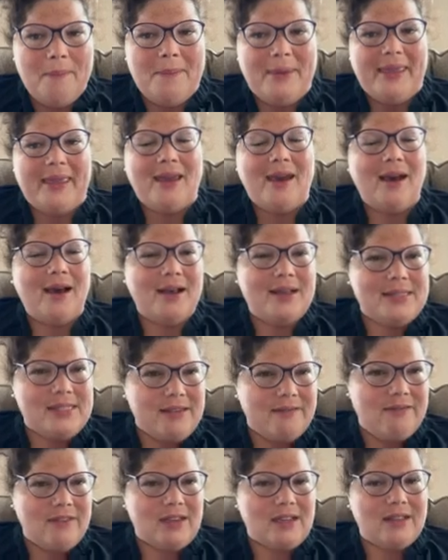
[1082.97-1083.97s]
because
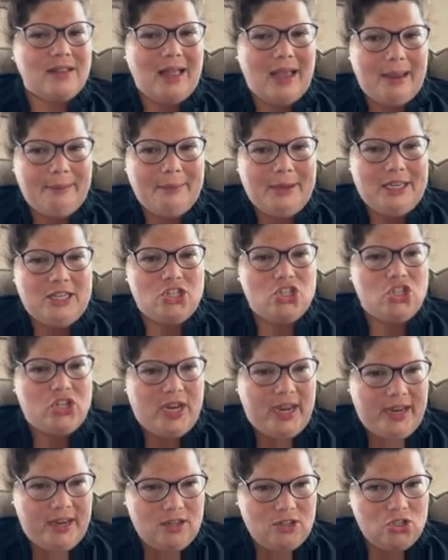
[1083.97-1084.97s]
of the climate
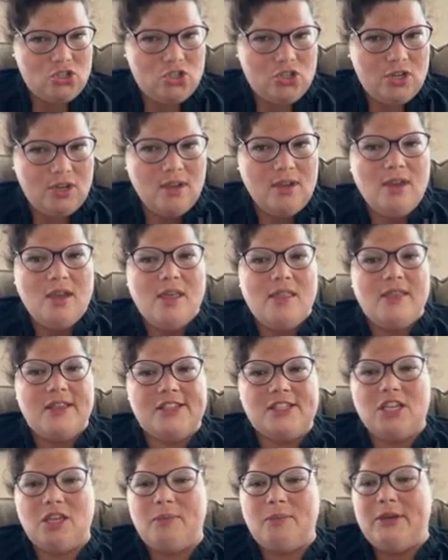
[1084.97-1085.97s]
change.
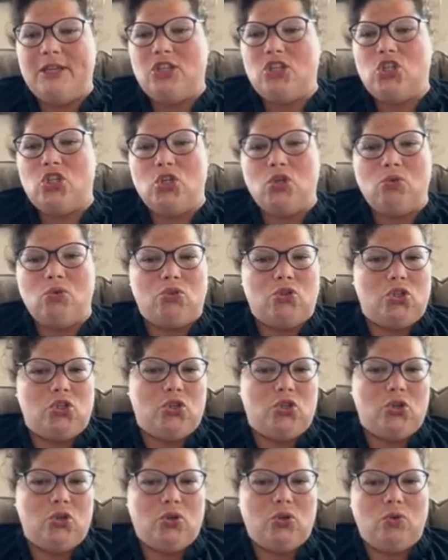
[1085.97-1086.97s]
This could be due
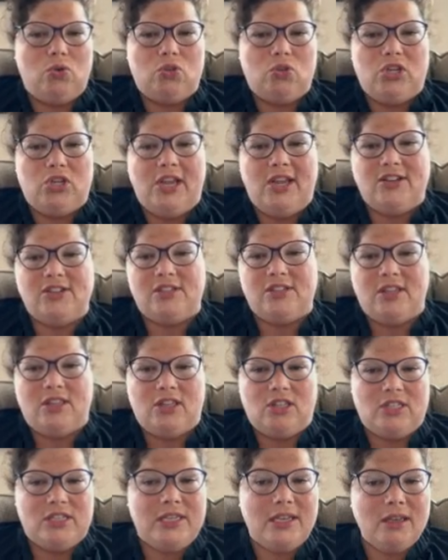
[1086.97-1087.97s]
to changes in
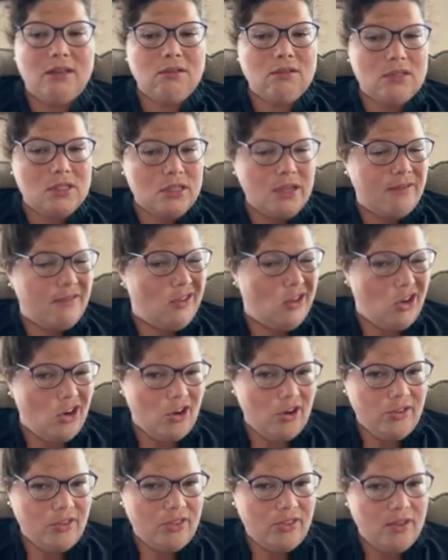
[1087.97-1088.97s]
the tilt of the
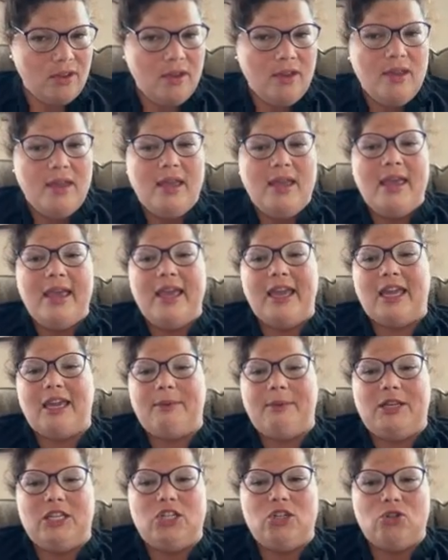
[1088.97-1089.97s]
Earth. It could
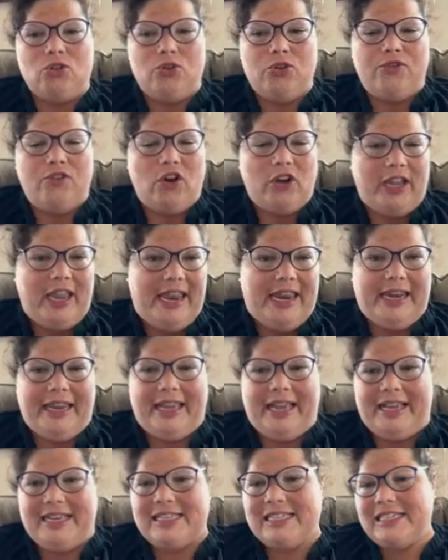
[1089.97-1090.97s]
be due to volcanic
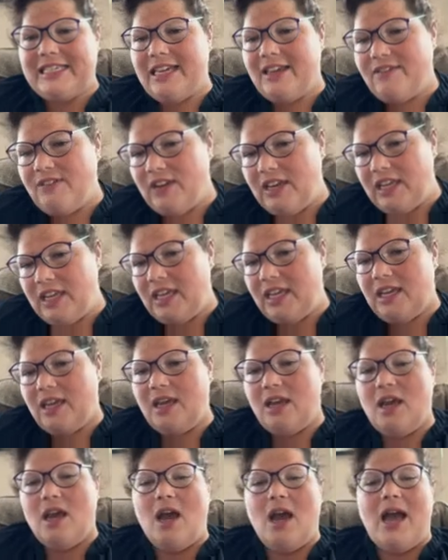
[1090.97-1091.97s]
activity,
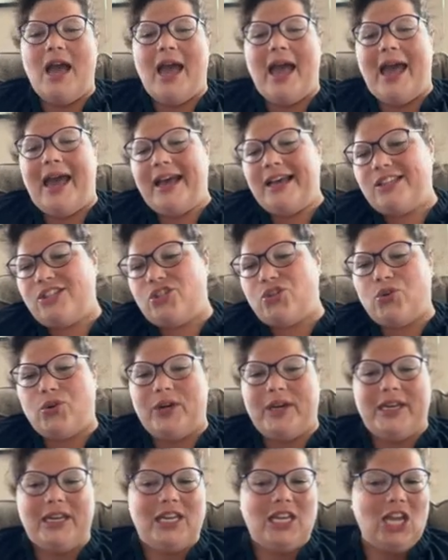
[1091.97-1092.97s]

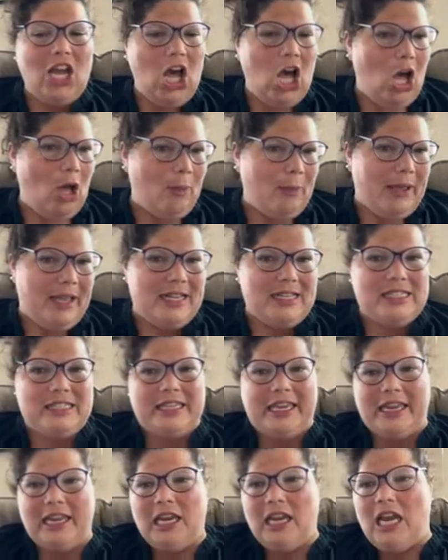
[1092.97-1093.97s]
asteroid comets,
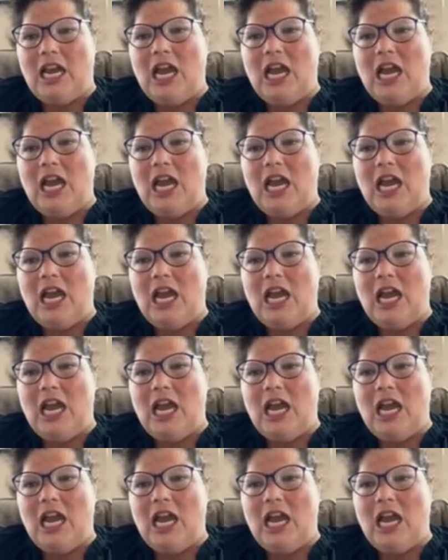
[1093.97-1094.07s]
like